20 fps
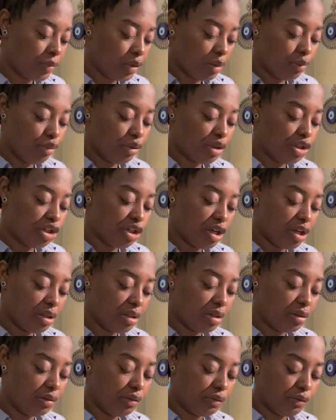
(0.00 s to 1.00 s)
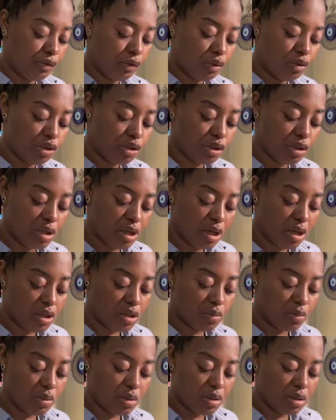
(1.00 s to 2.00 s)
projected future days,
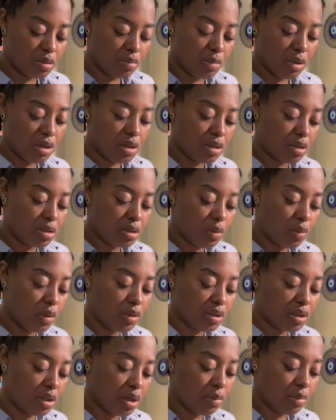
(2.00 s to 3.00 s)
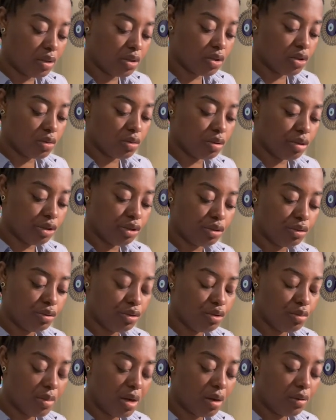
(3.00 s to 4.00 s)
weeks, months. Someone's coming towards you.
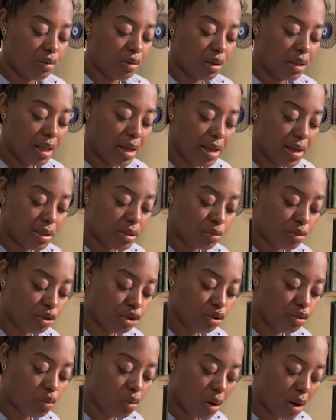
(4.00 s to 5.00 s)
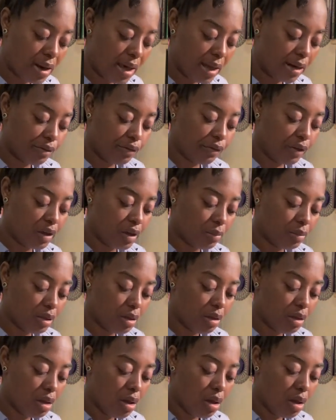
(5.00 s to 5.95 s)
You may realize what you want out of family.